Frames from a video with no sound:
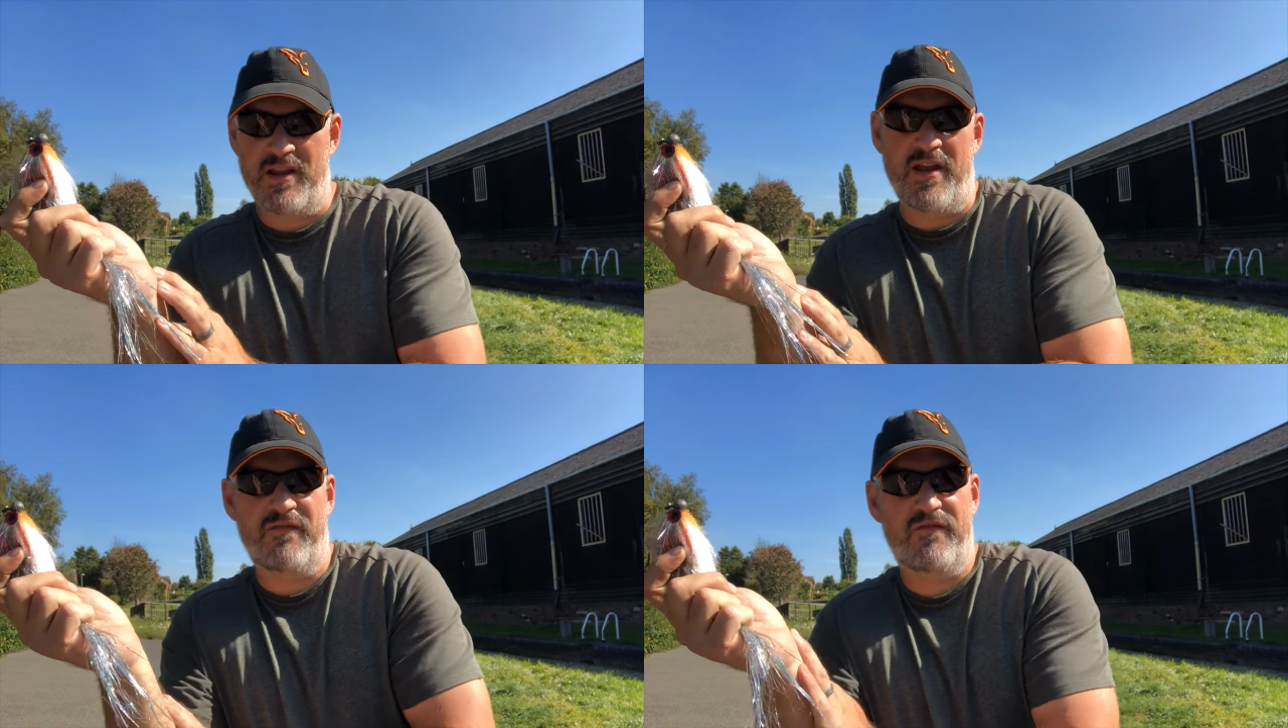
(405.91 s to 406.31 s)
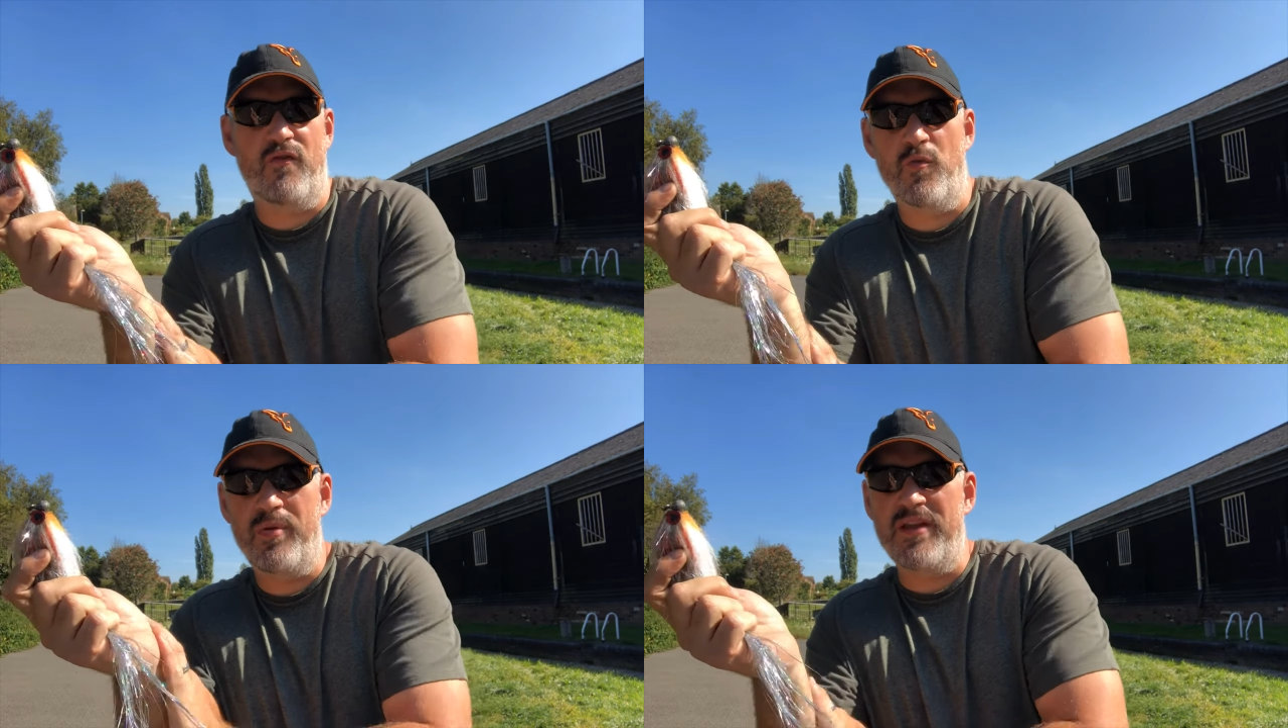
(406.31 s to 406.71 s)

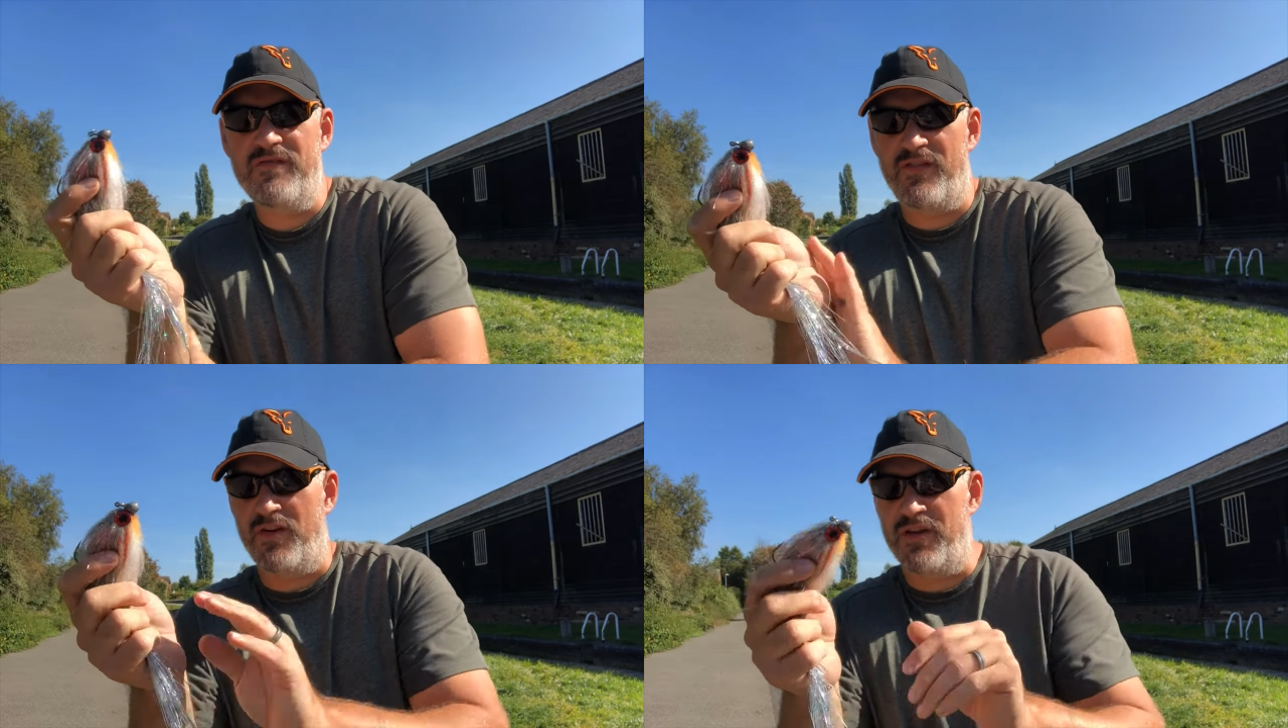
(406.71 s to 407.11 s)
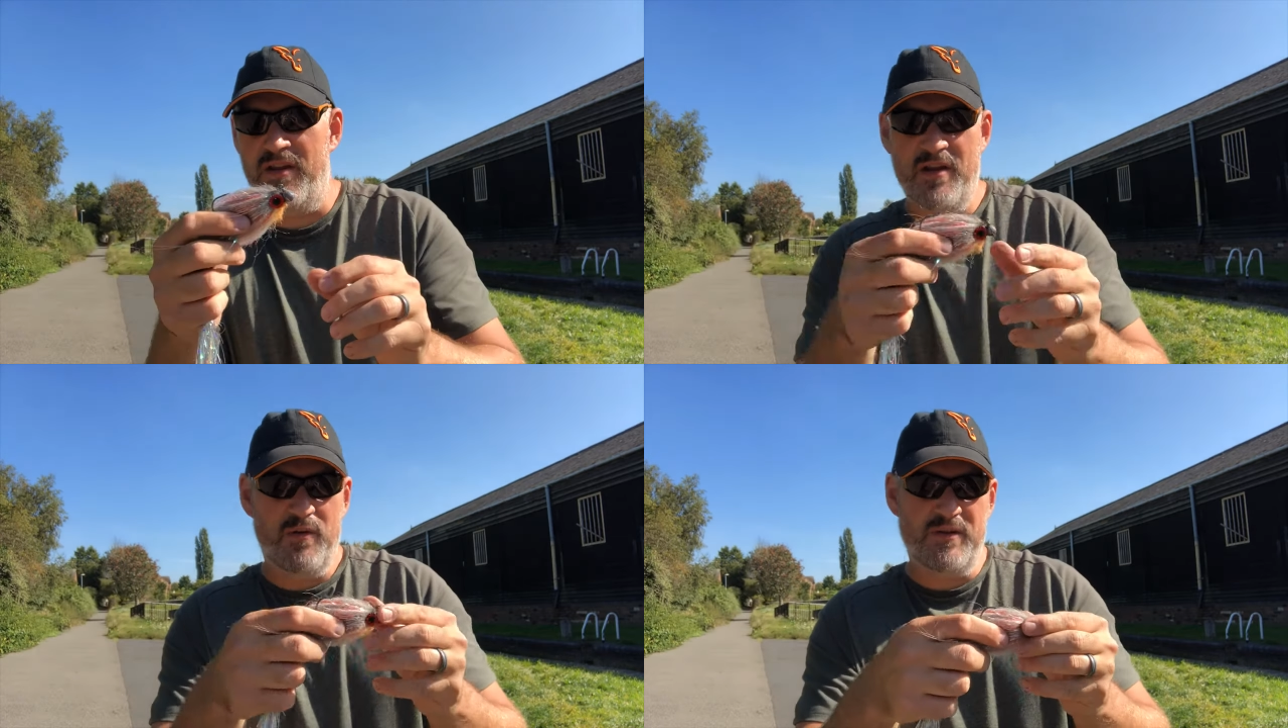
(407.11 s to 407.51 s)
F4P fly
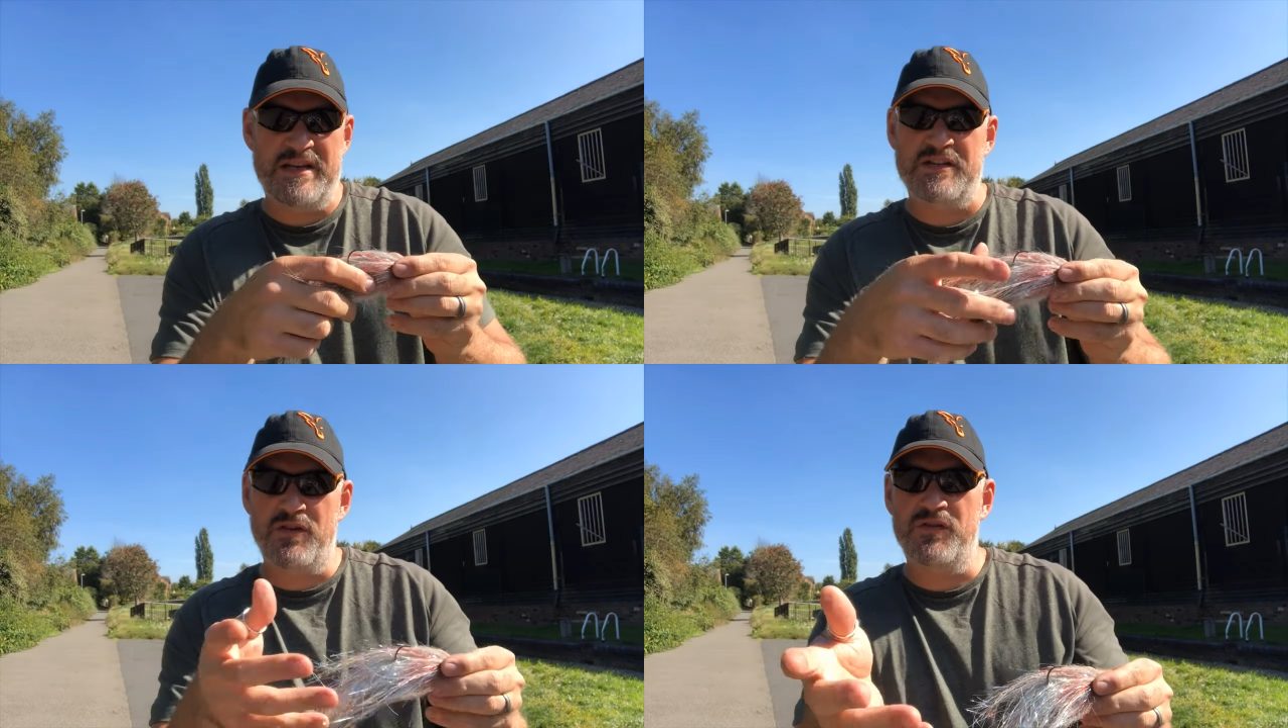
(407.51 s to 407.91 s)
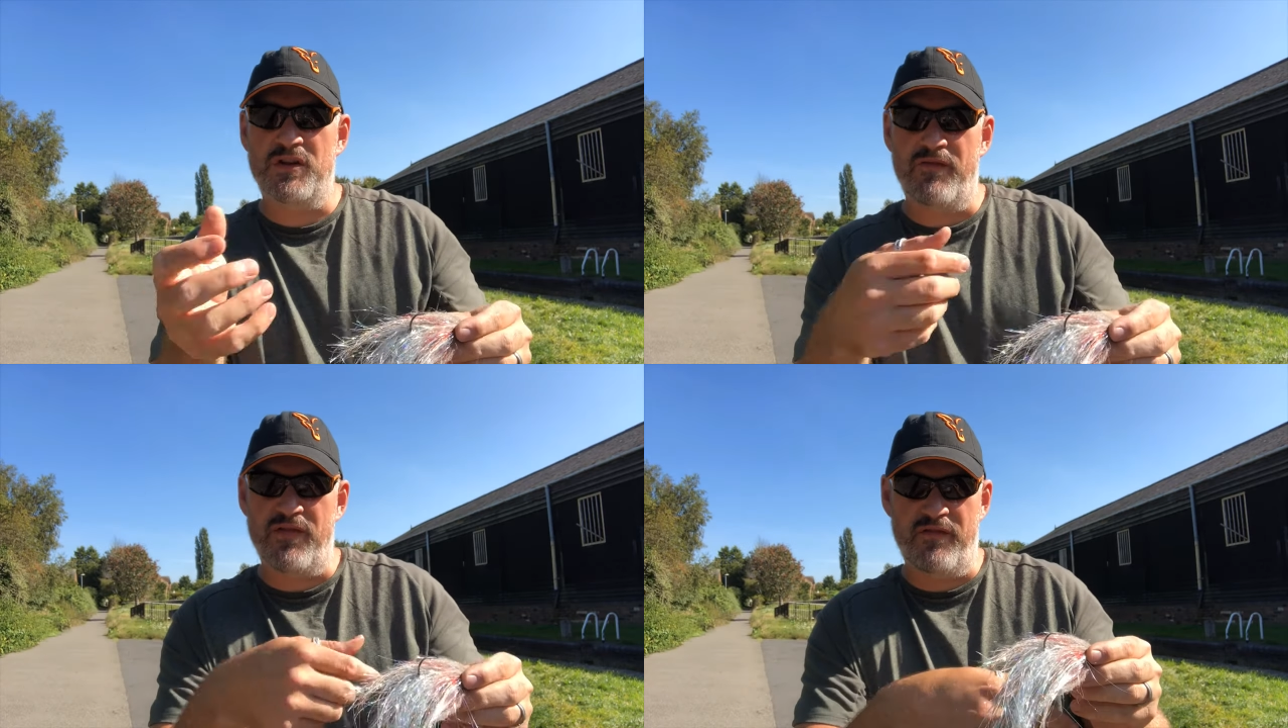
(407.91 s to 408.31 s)
which I had to
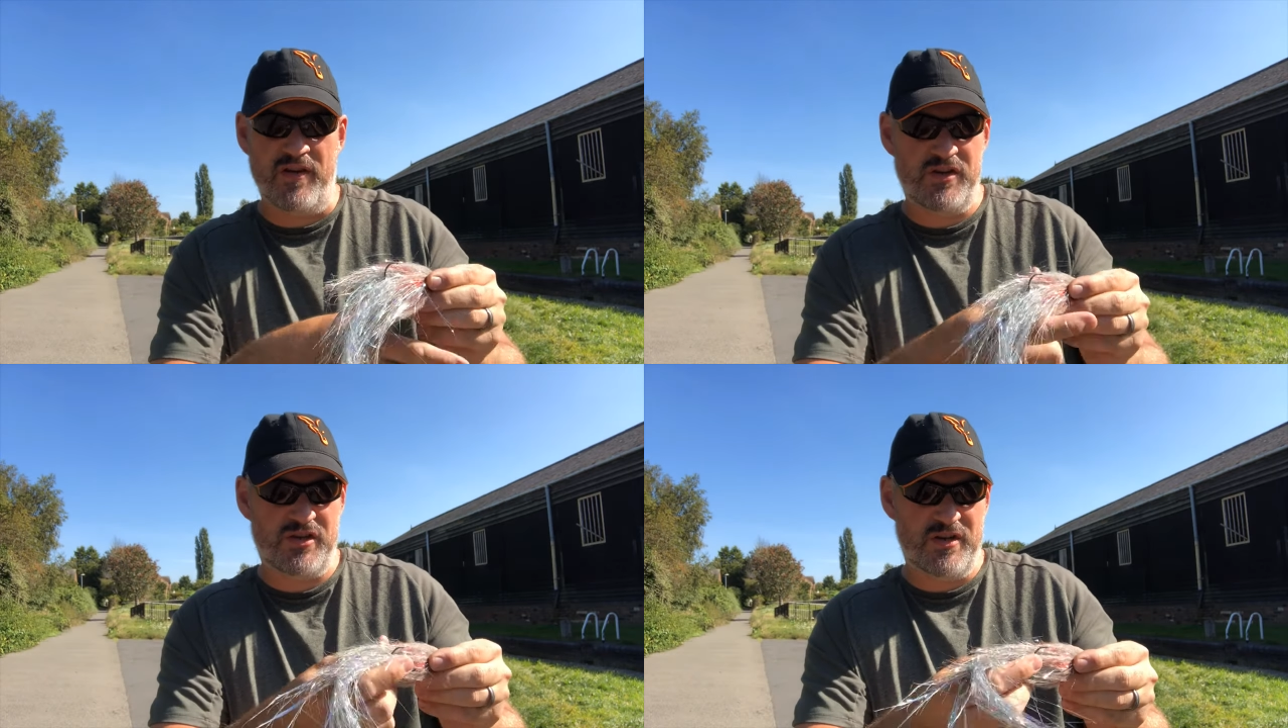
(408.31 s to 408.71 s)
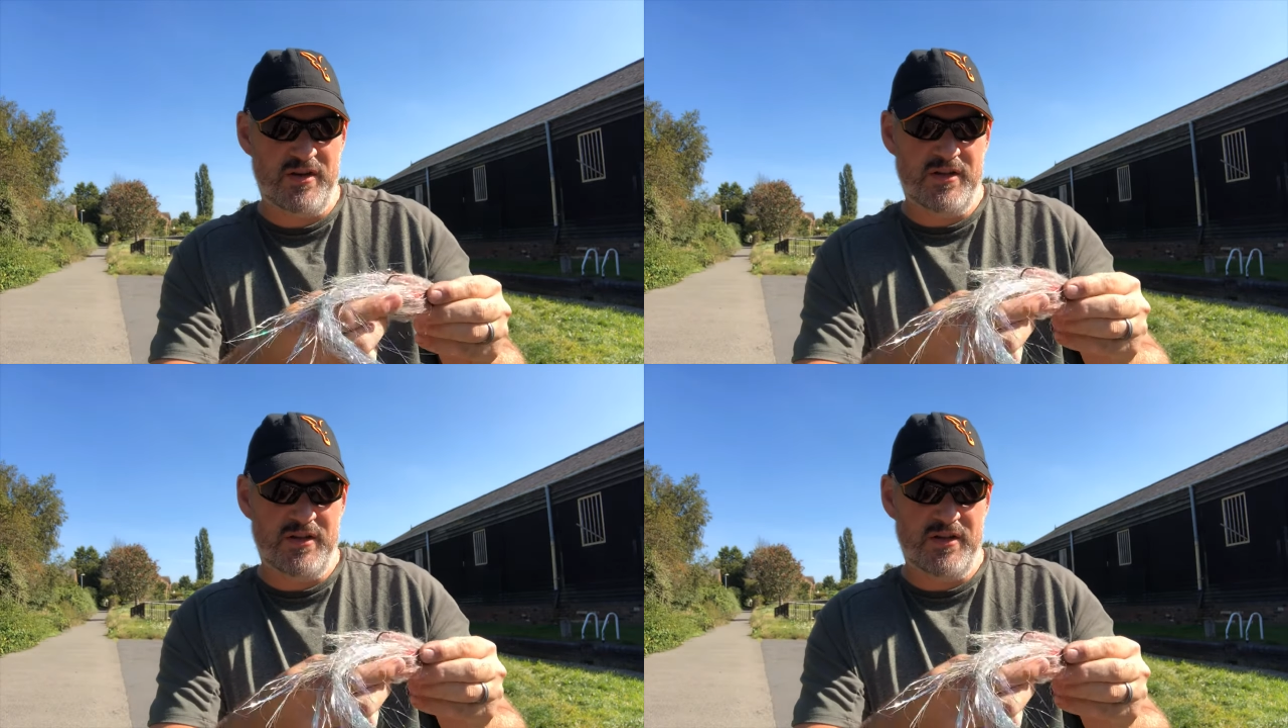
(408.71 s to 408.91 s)
cut off the fish